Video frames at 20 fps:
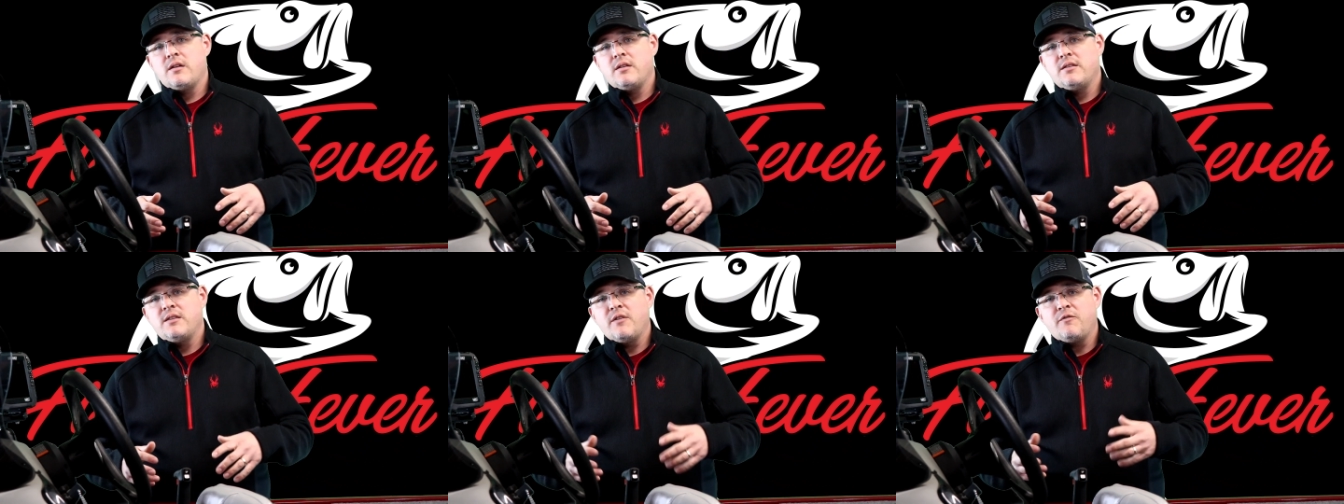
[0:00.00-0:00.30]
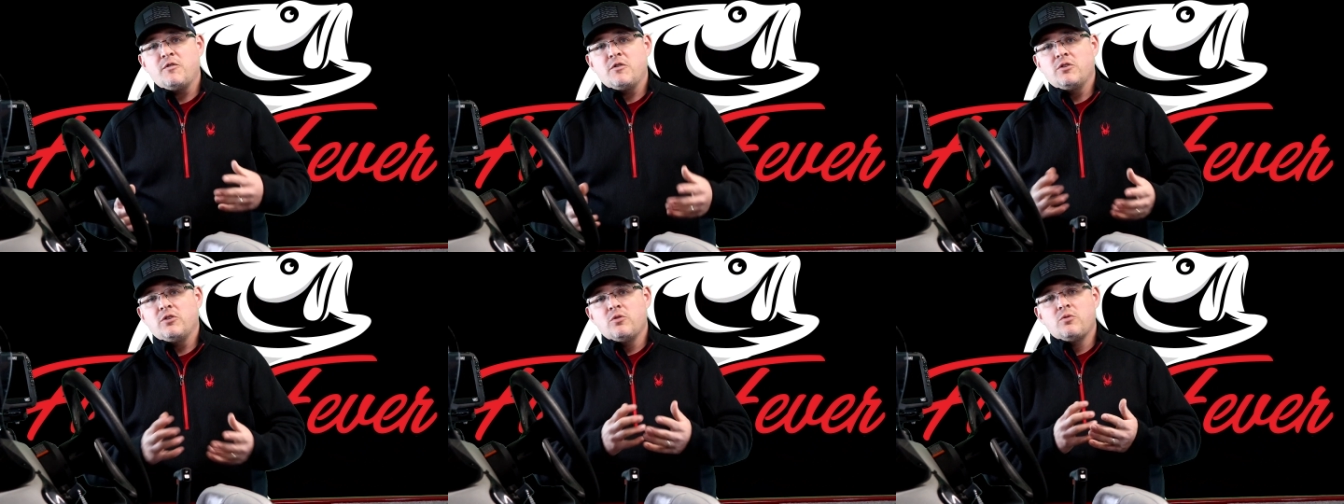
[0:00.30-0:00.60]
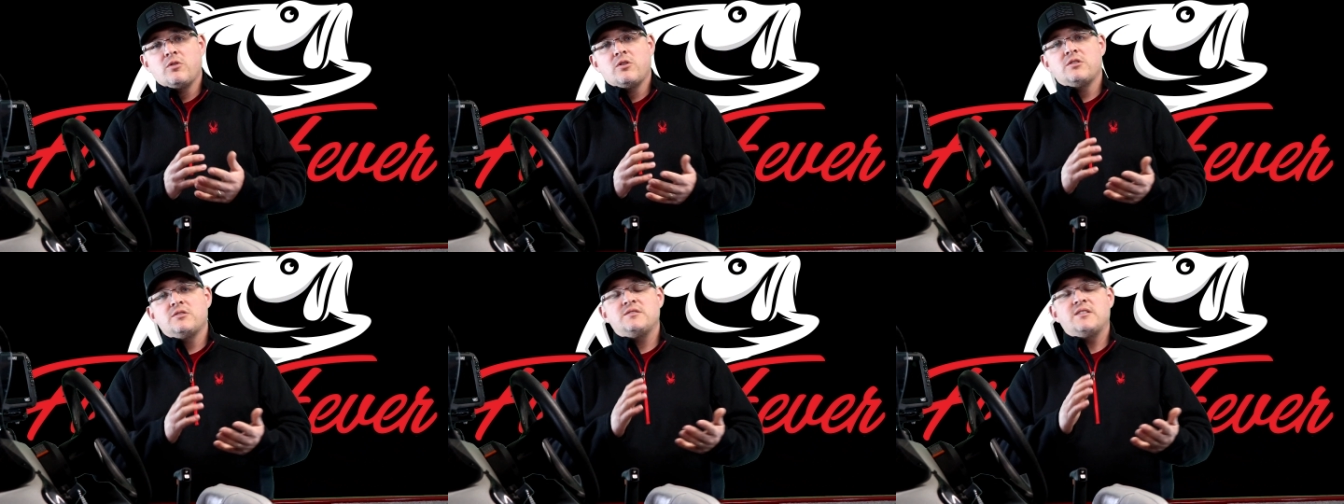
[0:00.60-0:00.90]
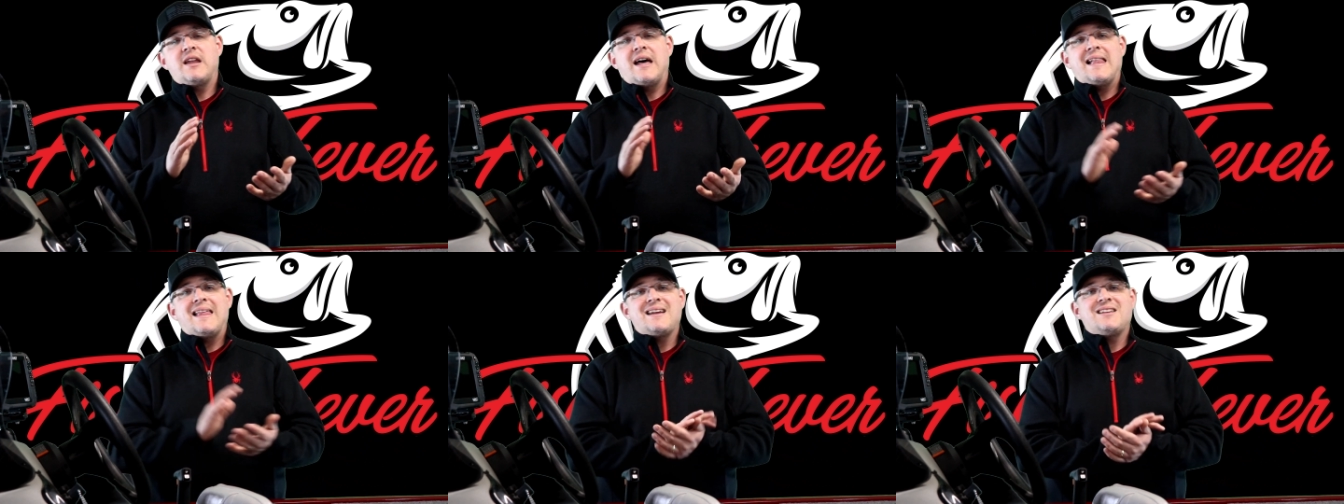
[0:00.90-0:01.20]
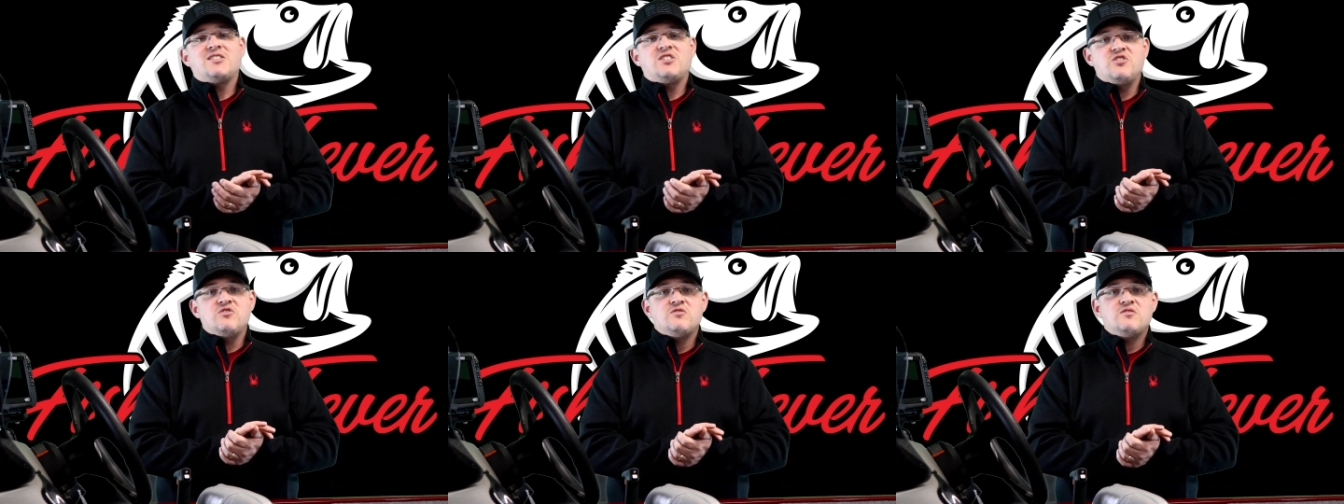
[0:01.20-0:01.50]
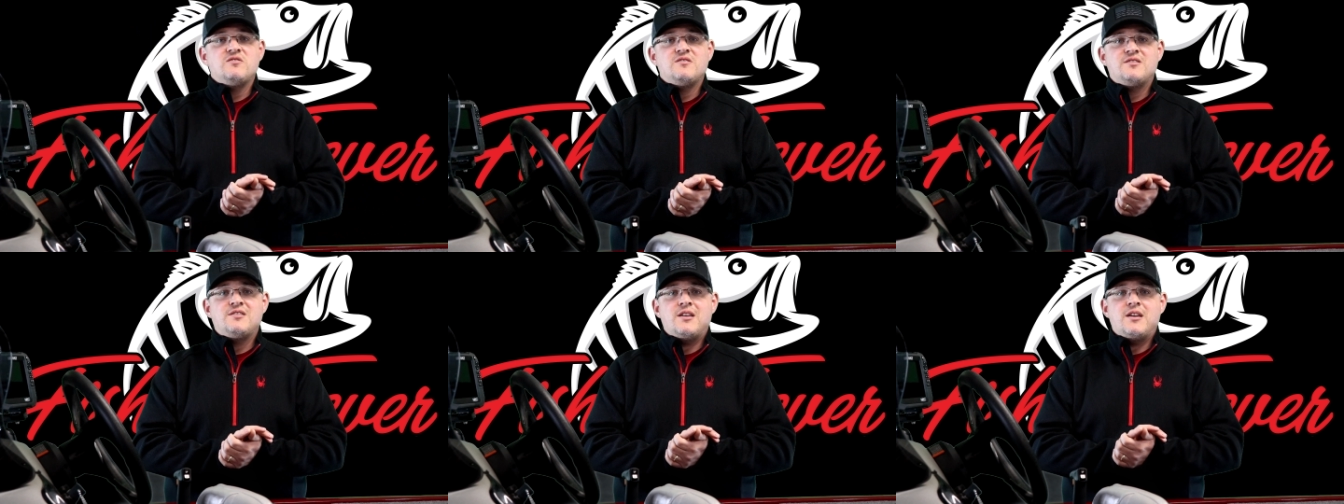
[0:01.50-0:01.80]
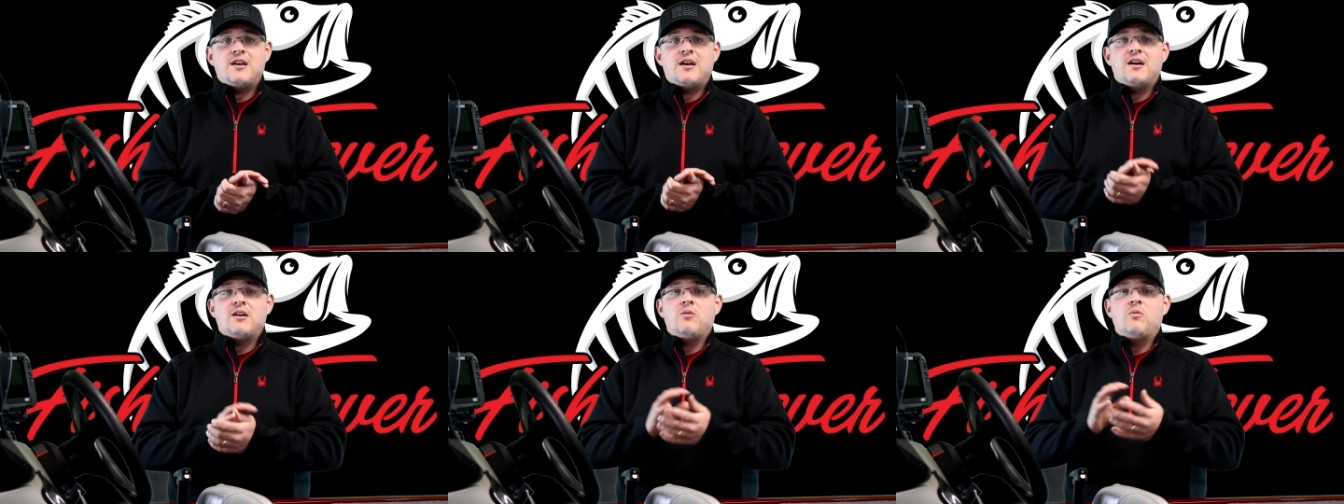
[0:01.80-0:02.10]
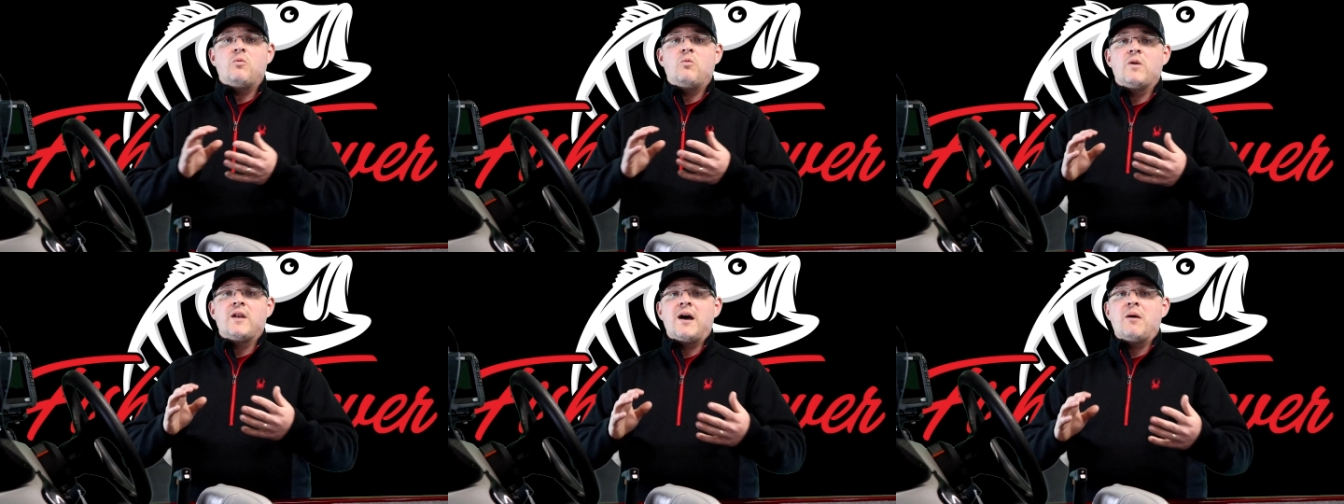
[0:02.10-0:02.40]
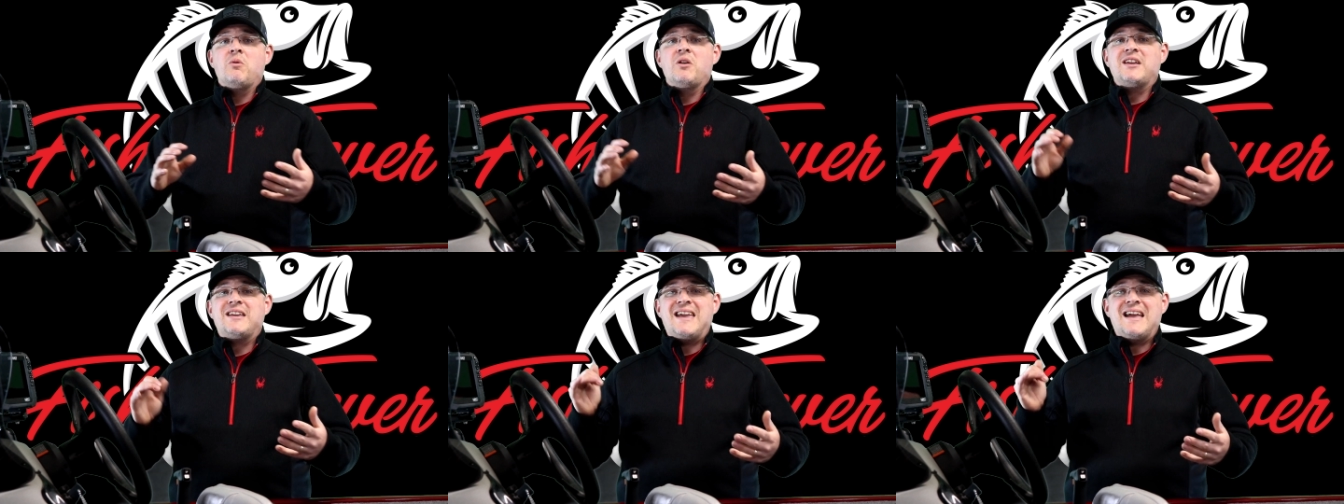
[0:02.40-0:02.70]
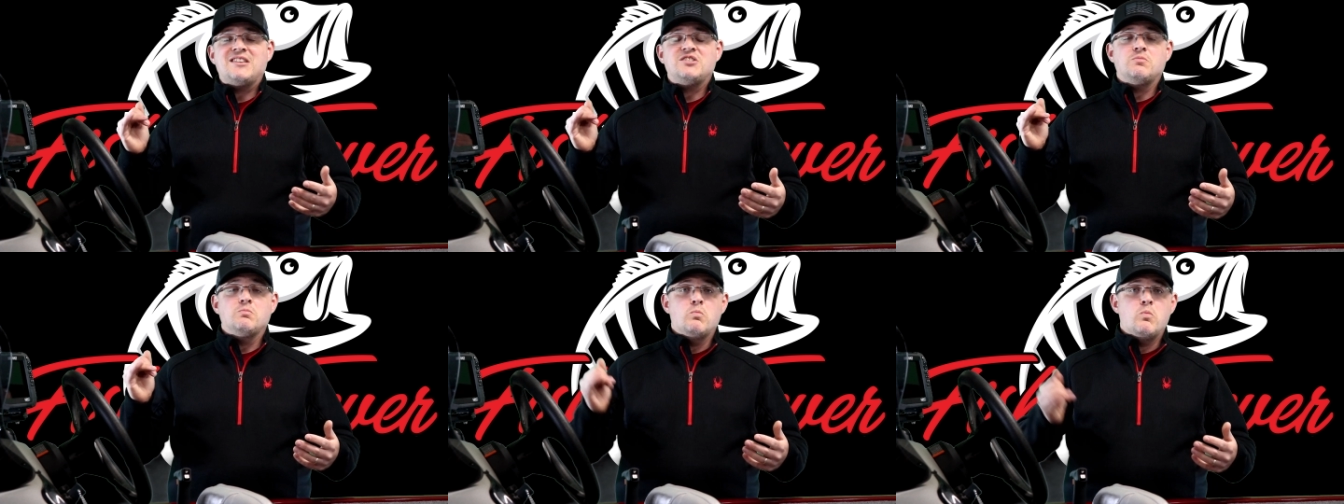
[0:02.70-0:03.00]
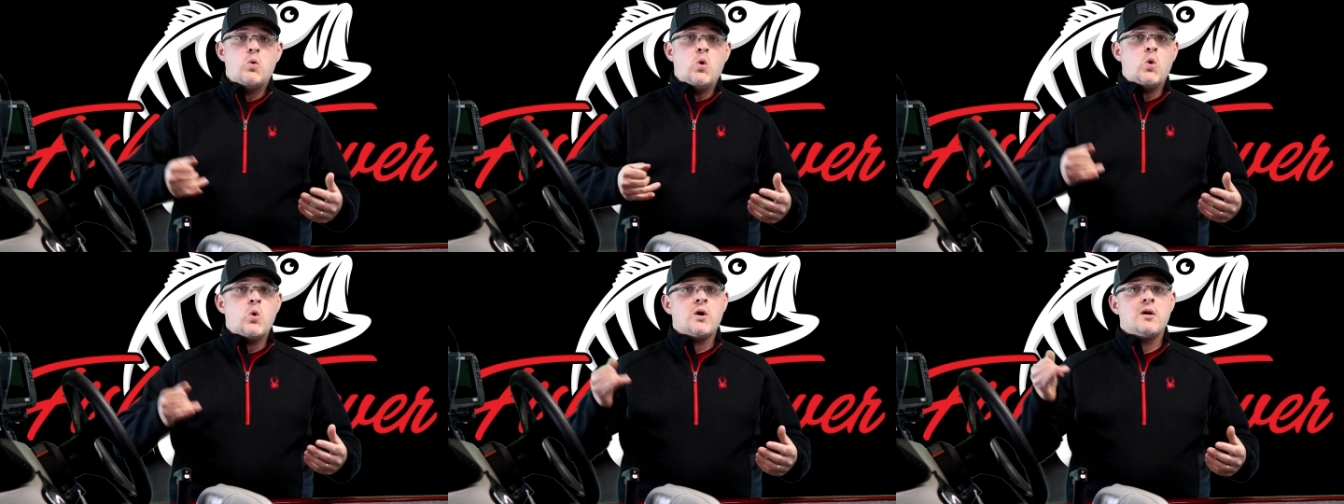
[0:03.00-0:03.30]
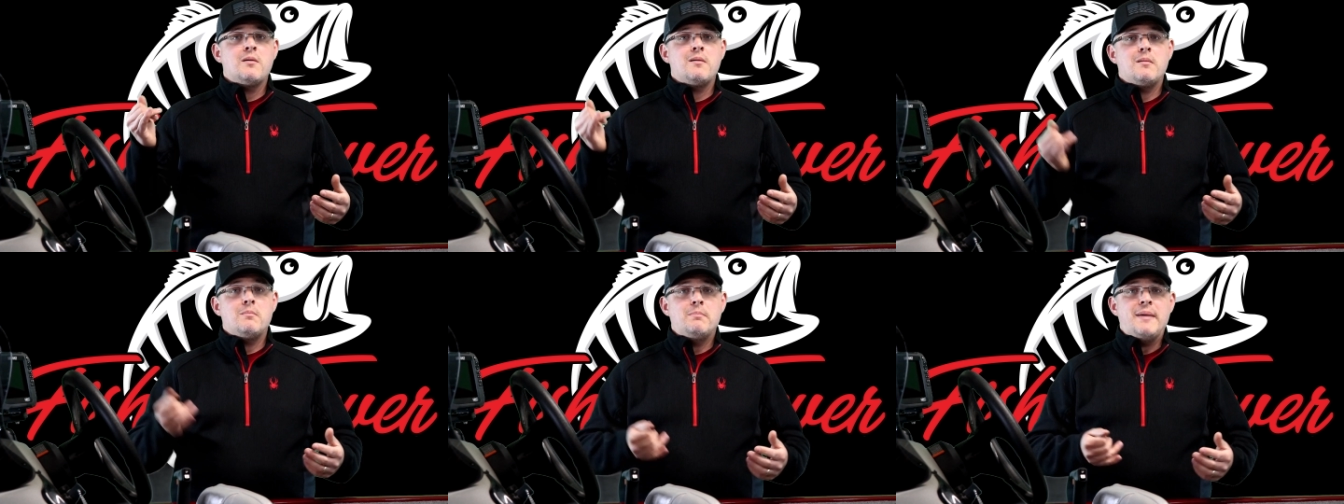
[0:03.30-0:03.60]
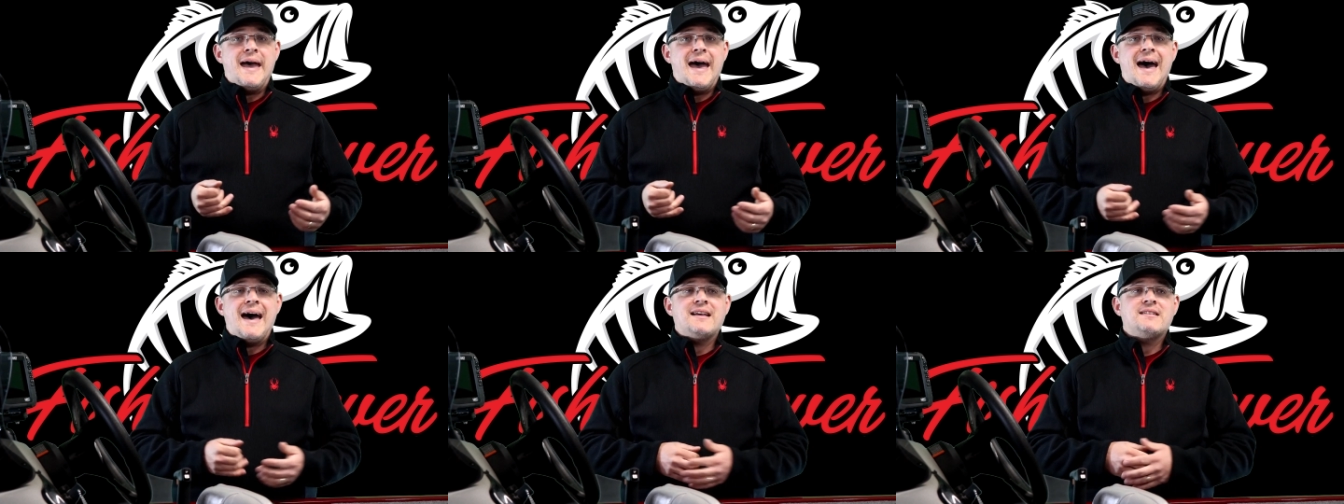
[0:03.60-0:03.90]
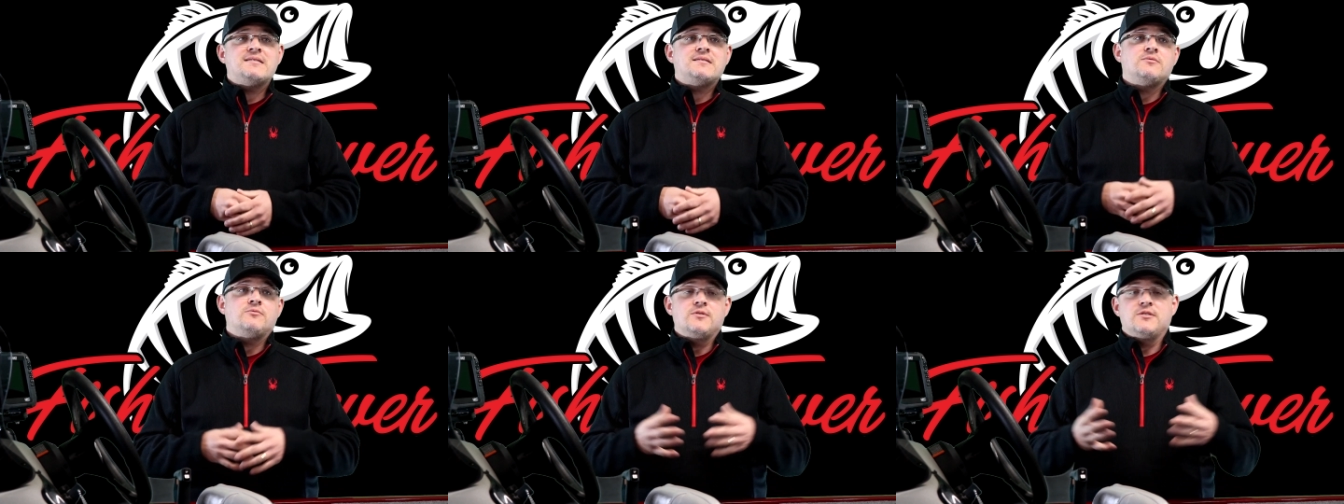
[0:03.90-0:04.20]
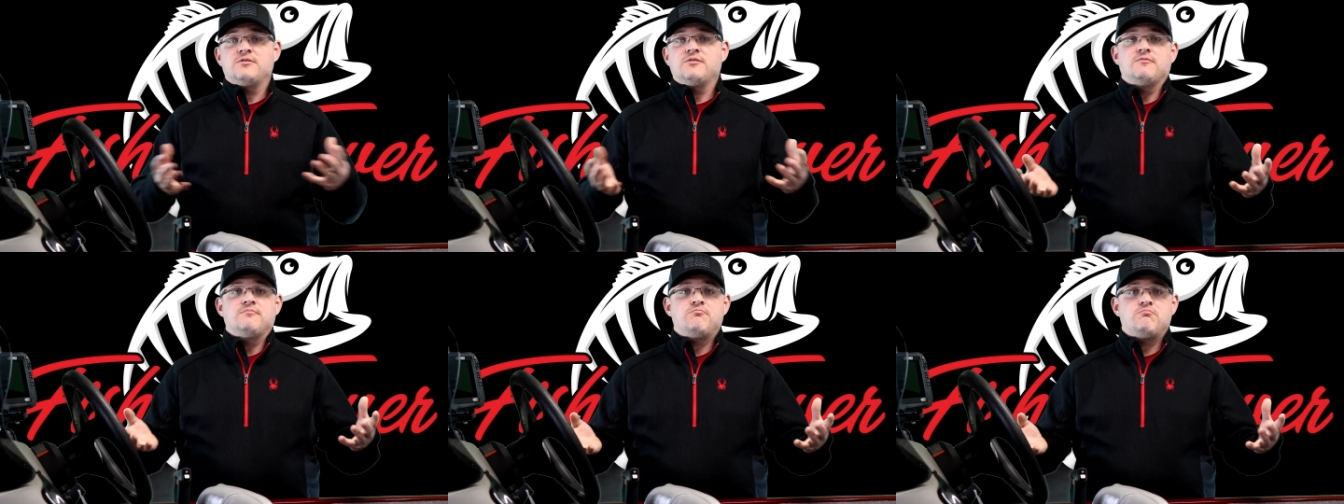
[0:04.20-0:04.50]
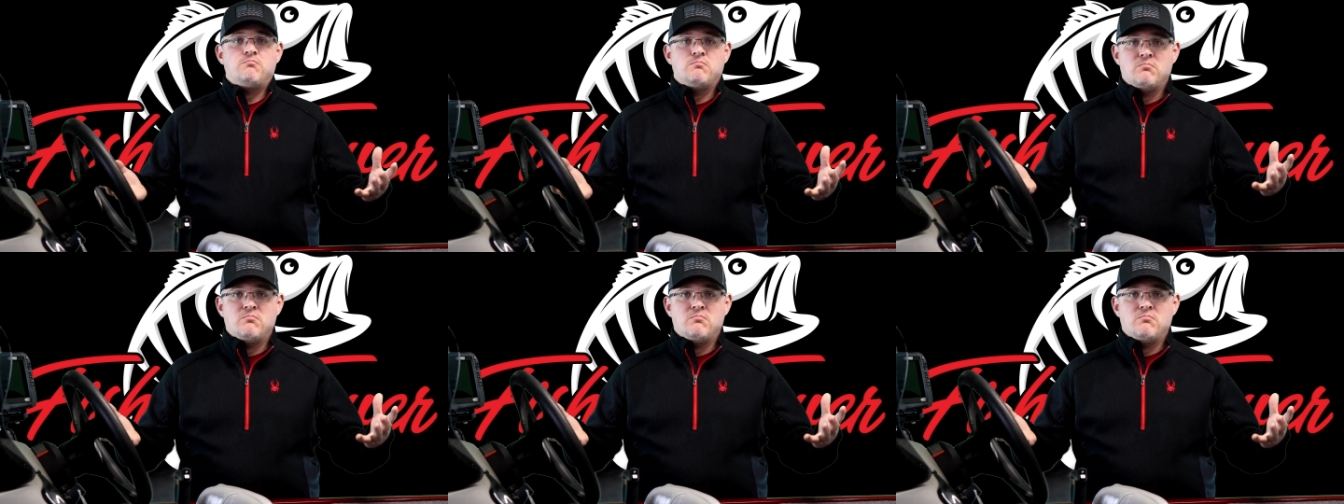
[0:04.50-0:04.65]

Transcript: different lures that I like to use when I want to catch more bass, which is